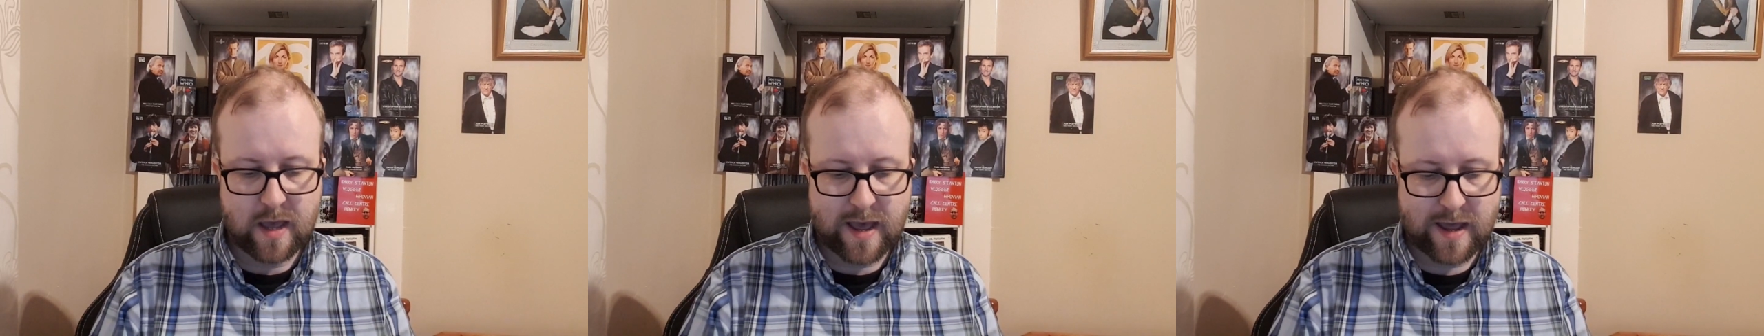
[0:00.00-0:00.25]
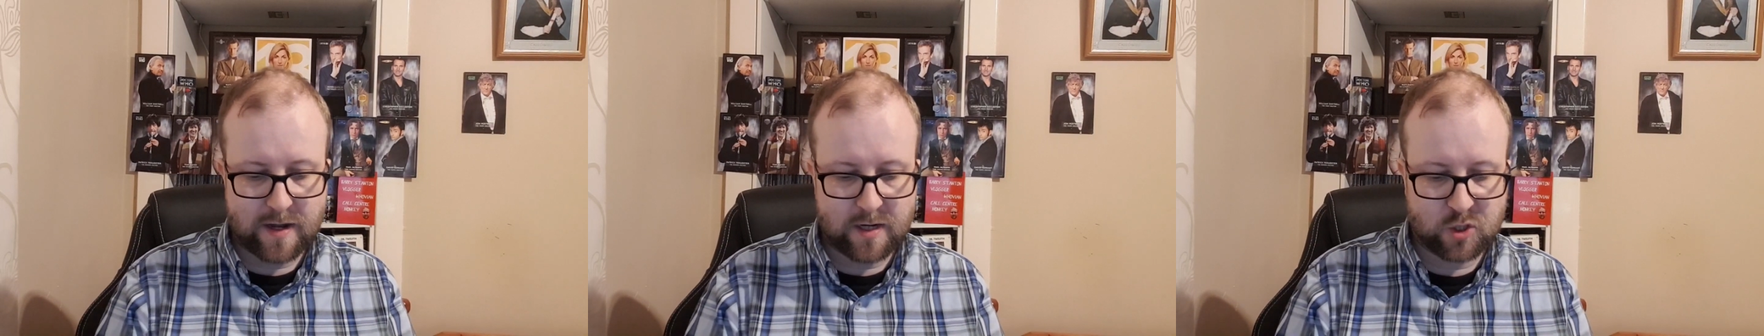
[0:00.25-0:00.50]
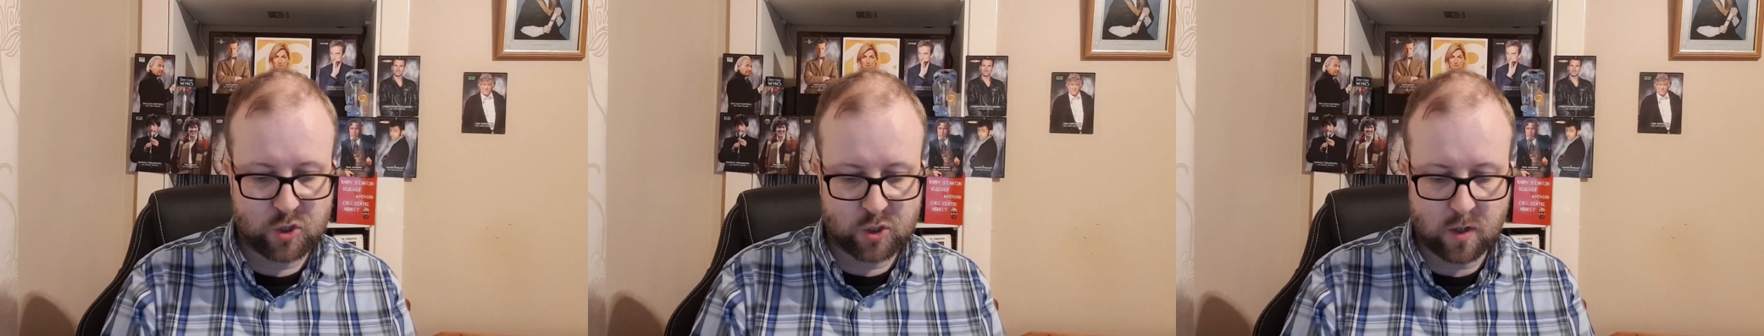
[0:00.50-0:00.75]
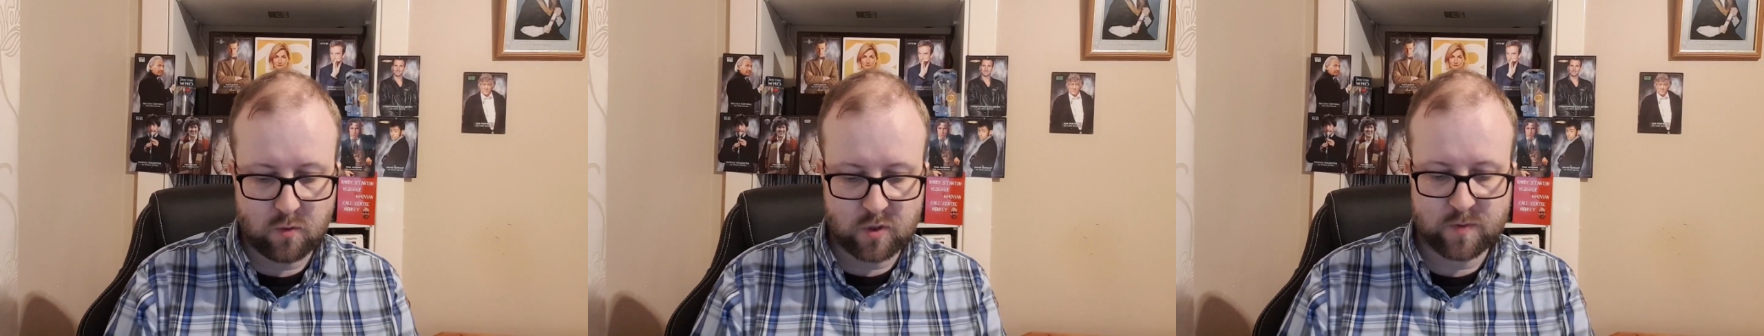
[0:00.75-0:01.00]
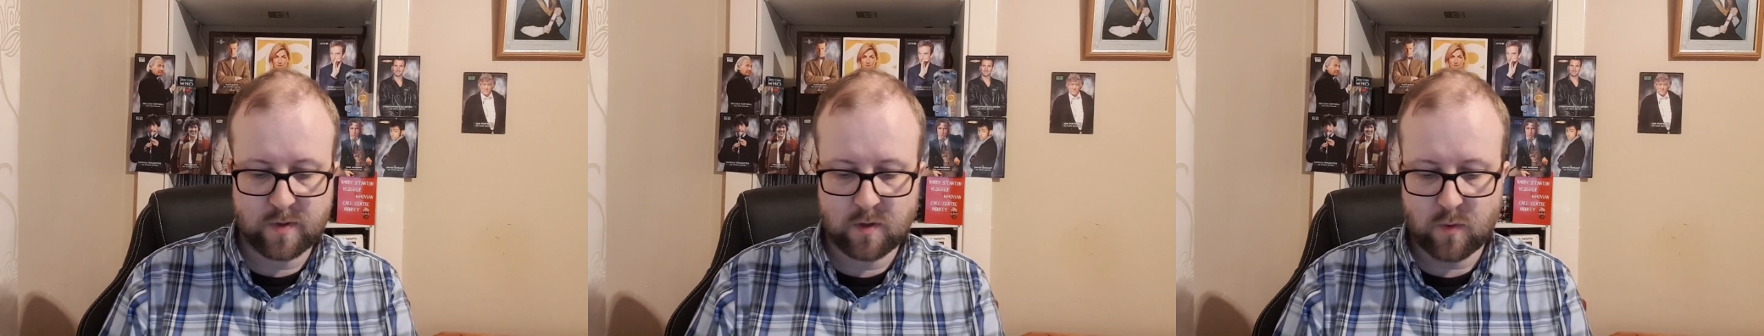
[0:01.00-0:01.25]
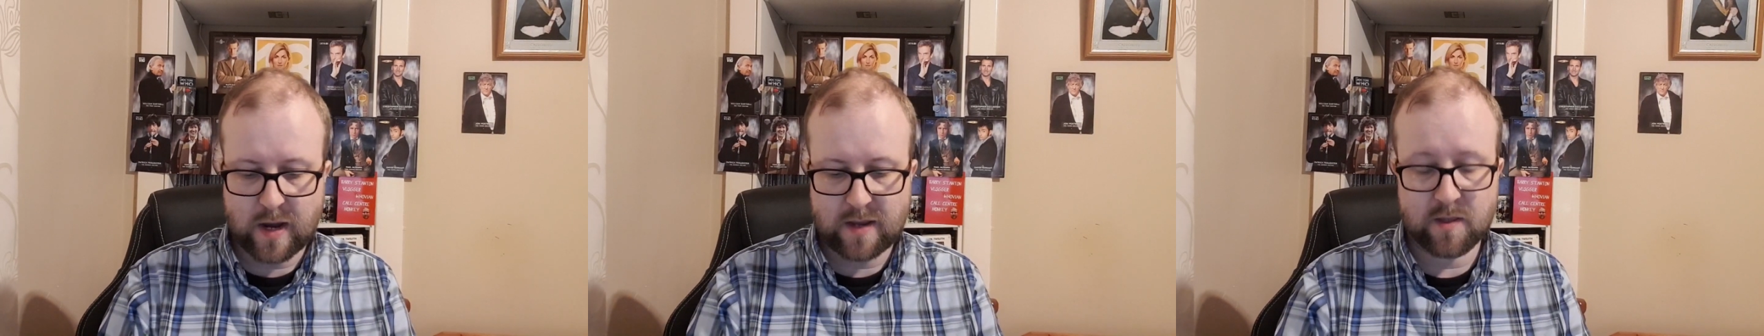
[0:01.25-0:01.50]
And it shows by the
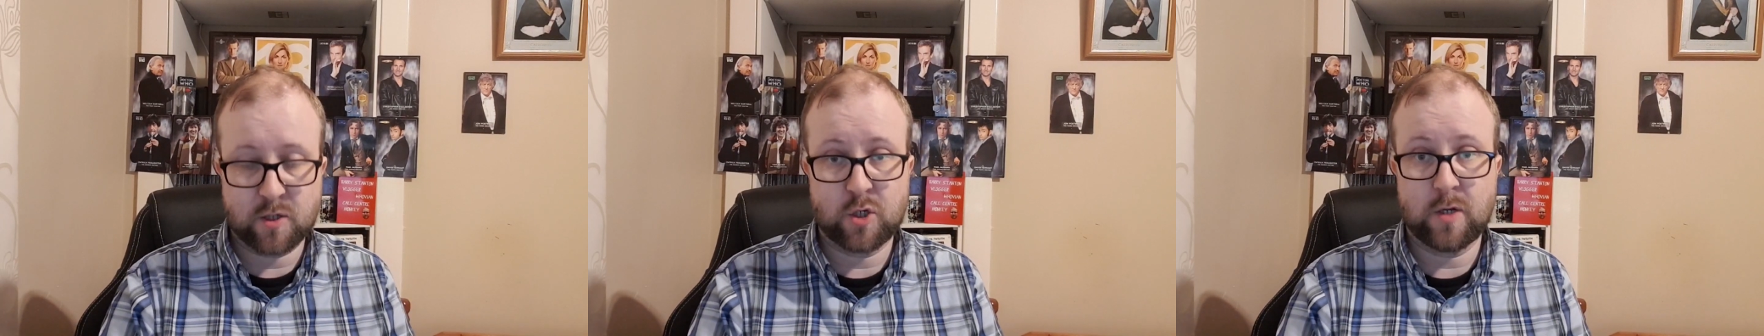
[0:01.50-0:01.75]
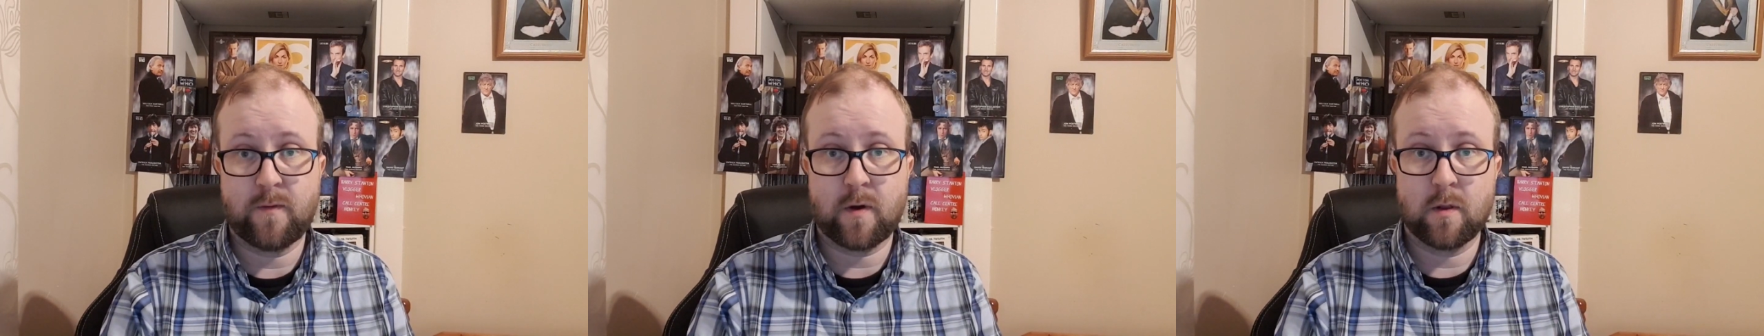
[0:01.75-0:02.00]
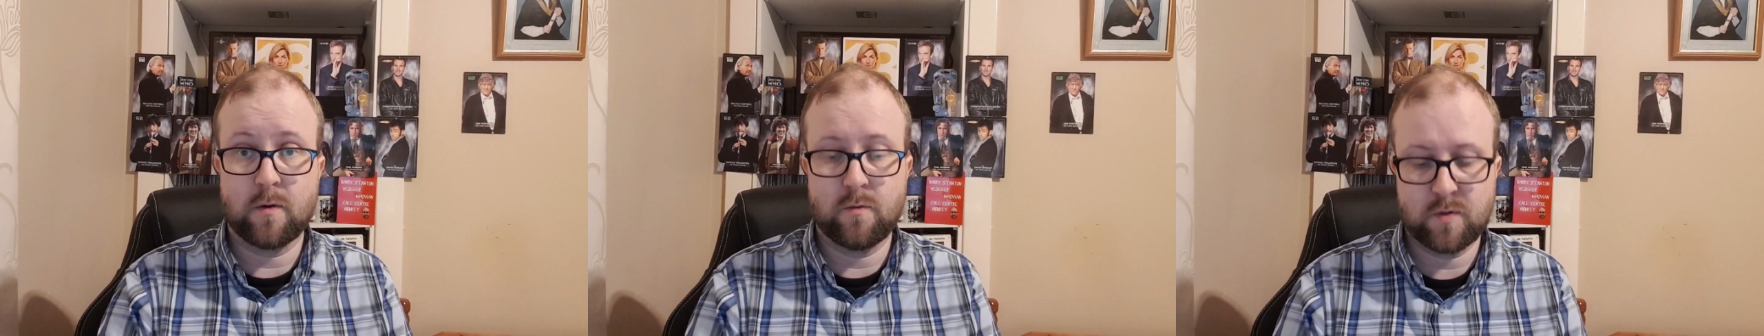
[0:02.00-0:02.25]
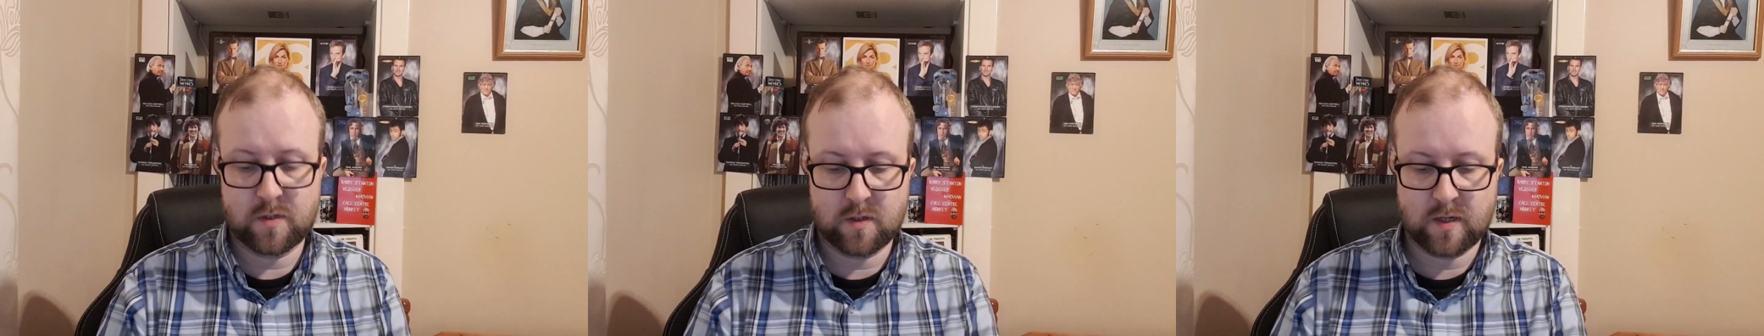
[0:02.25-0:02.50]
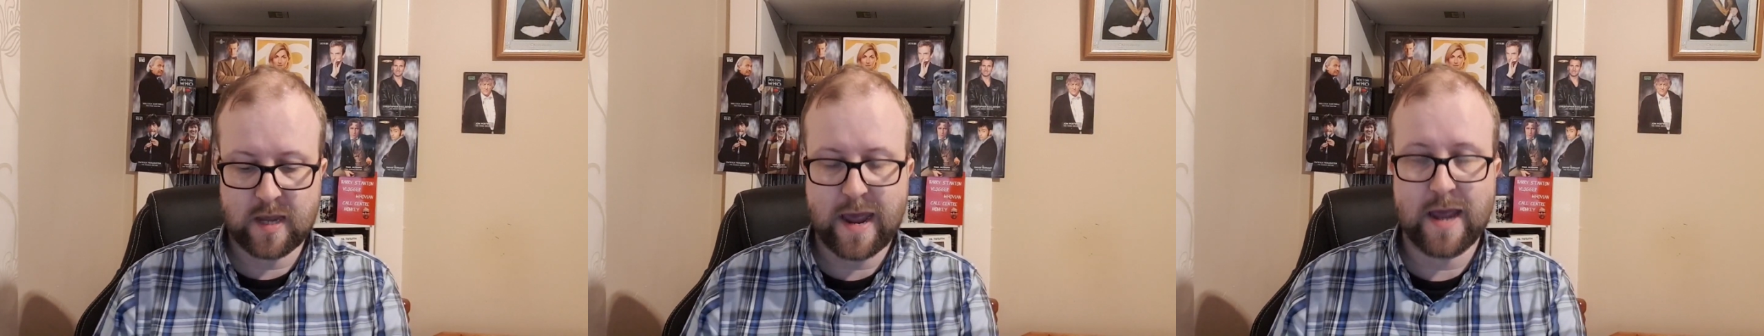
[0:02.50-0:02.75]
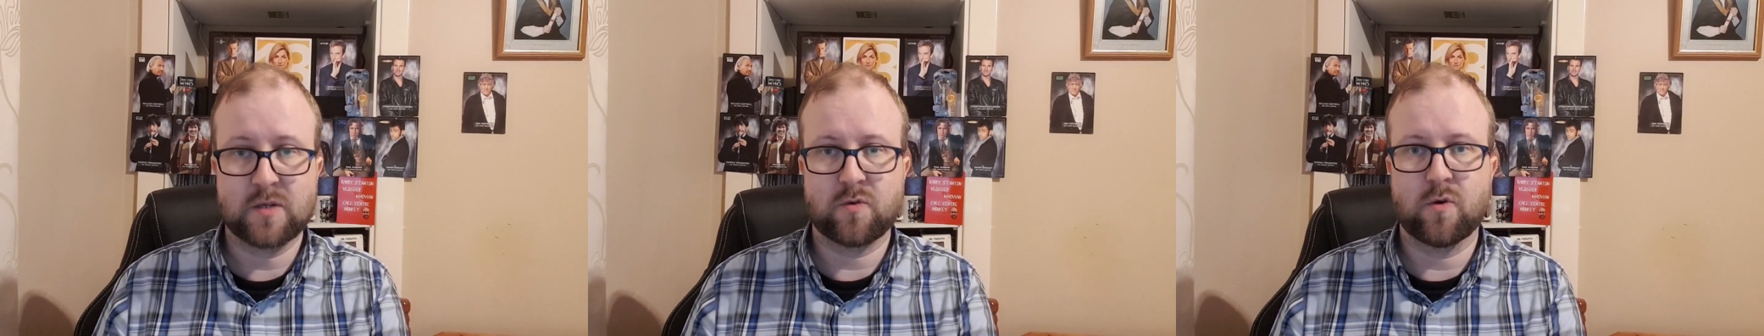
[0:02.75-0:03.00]
way that she follows and
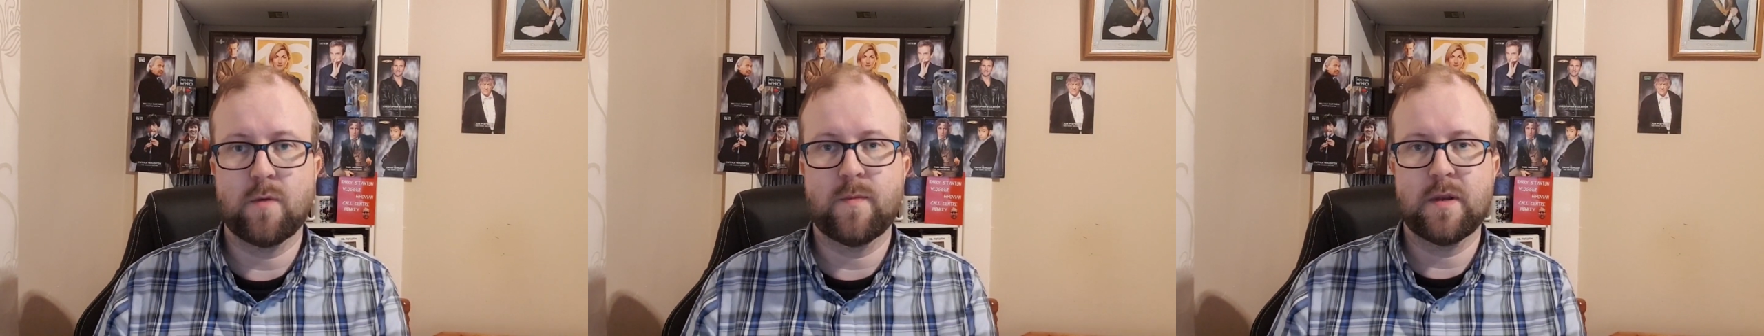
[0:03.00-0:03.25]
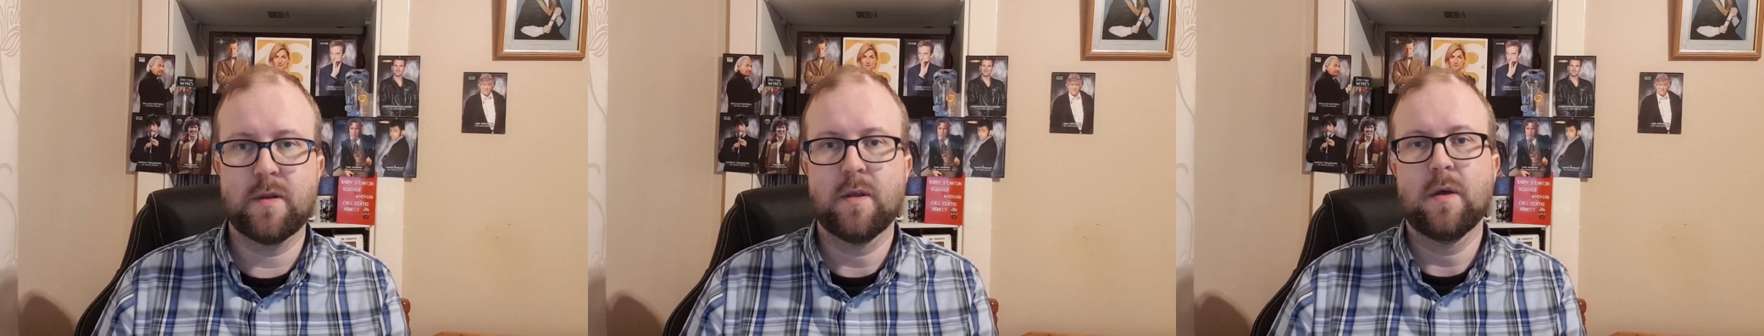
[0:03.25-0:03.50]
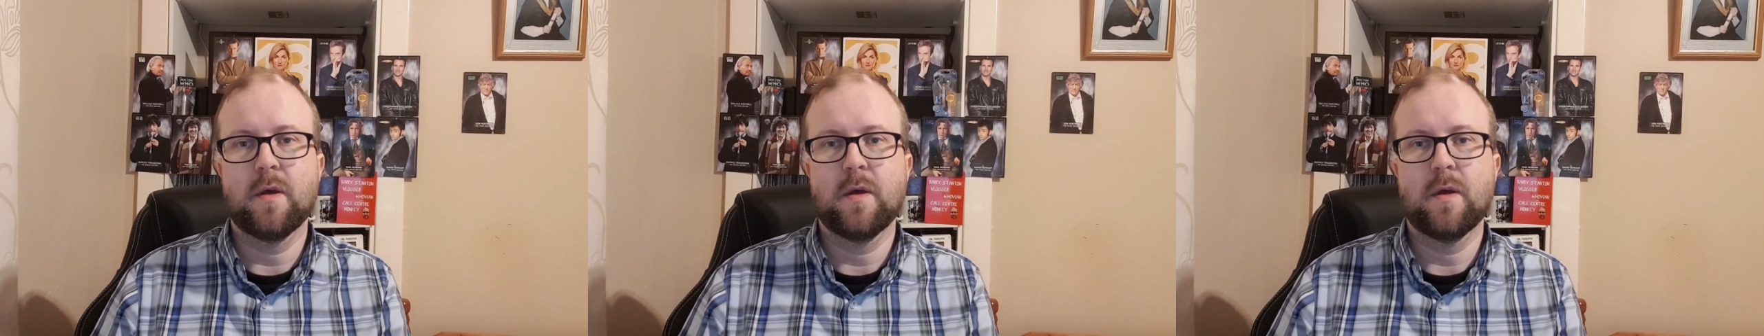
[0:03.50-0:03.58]
cares for him and,